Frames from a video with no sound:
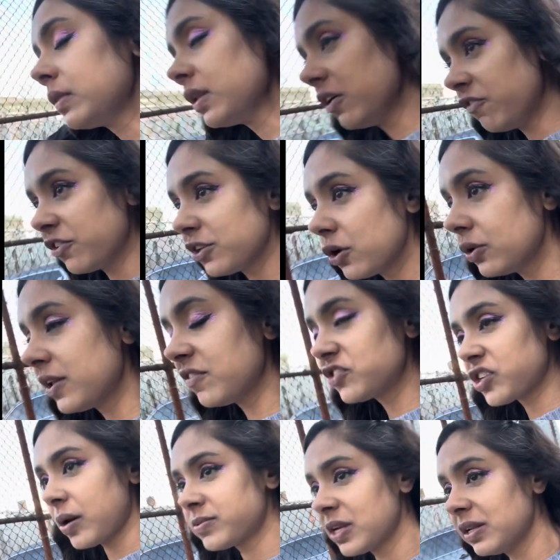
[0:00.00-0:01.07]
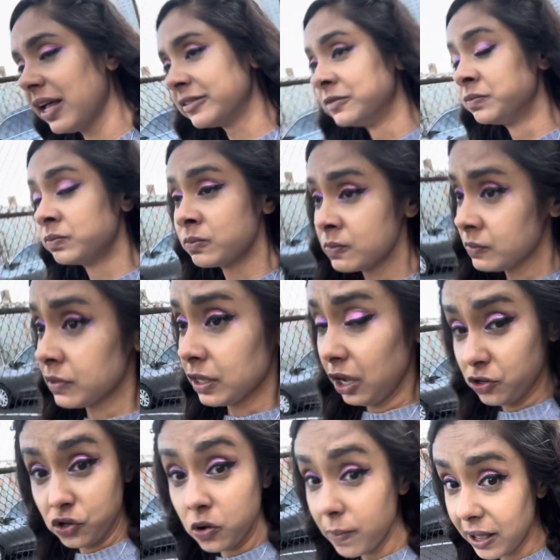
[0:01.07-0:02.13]
For low-level jobs, they're like,
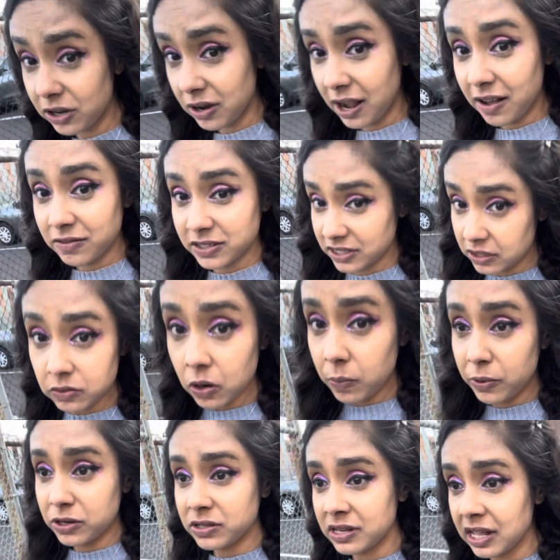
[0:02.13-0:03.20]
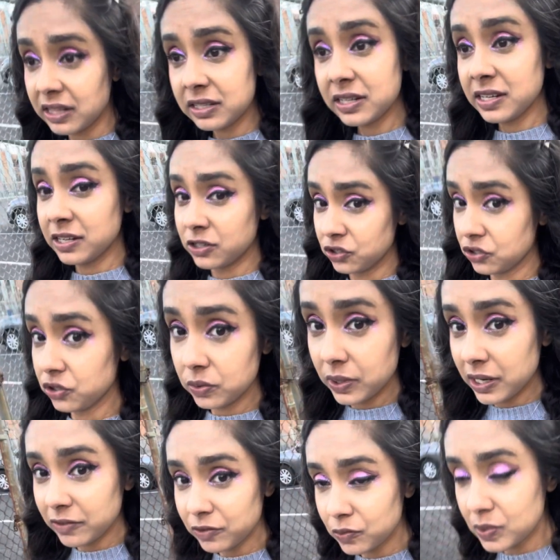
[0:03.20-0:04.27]
you better have zero personality and do
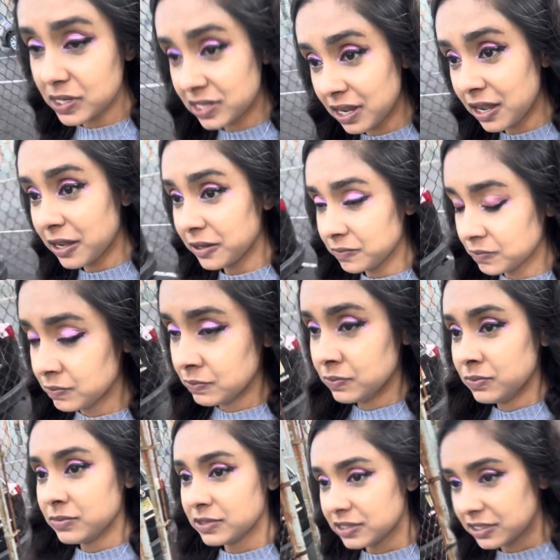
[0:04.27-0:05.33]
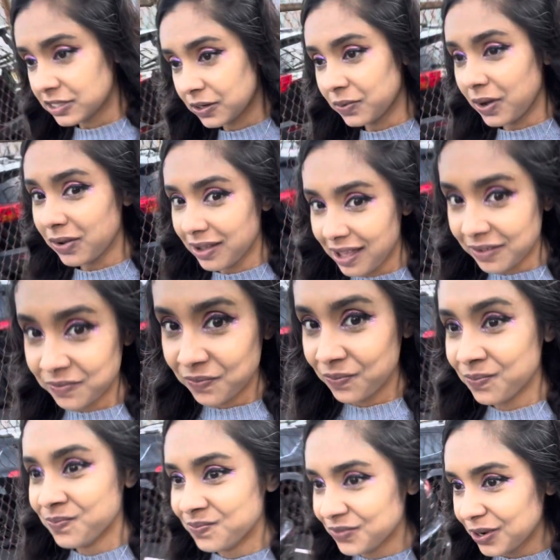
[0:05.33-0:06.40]
whatever we say. So, okay,
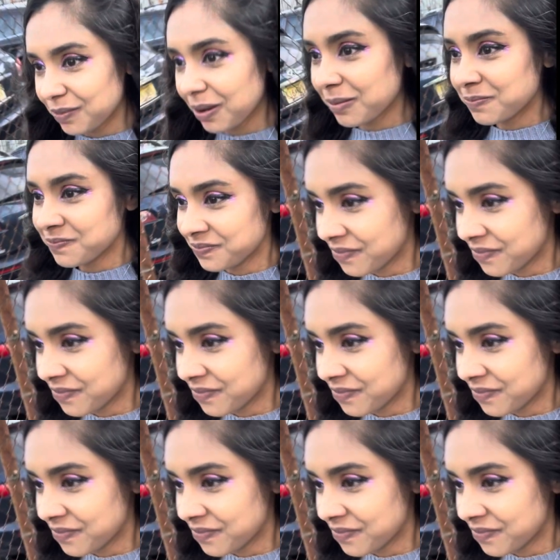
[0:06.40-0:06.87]
no problem.